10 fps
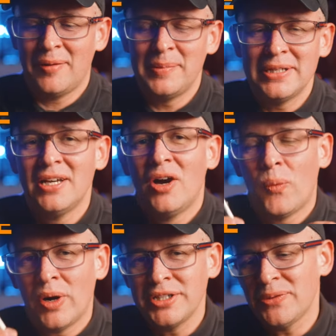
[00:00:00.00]
but
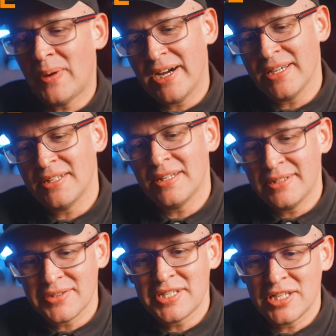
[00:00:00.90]
One UI,
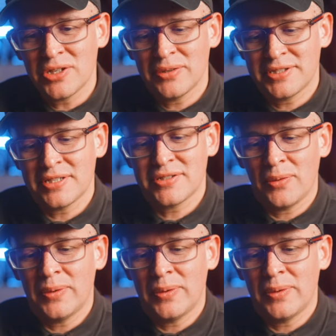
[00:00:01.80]
now 6.1 6